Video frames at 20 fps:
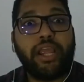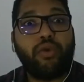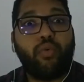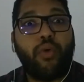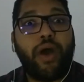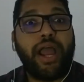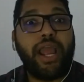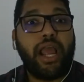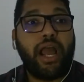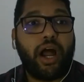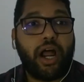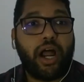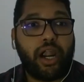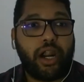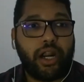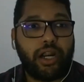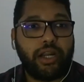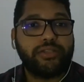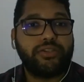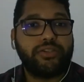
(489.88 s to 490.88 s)
quite
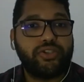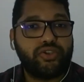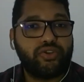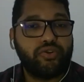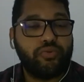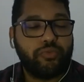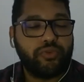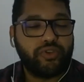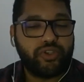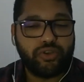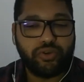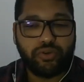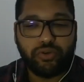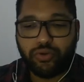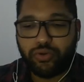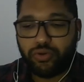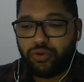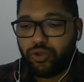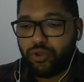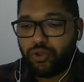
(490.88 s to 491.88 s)
hard
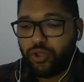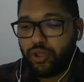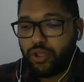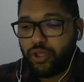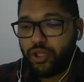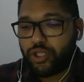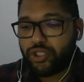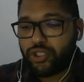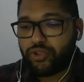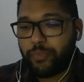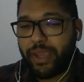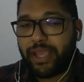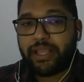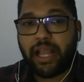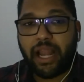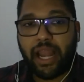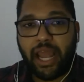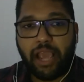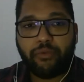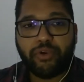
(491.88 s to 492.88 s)
to make the
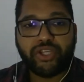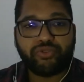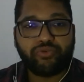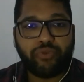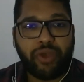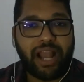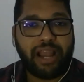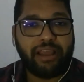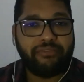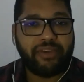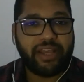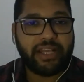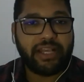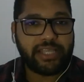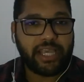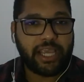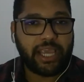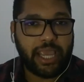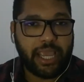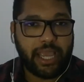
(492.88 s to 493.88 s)
language relevant
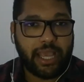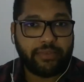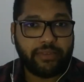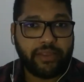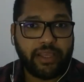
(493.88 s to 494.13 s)
again.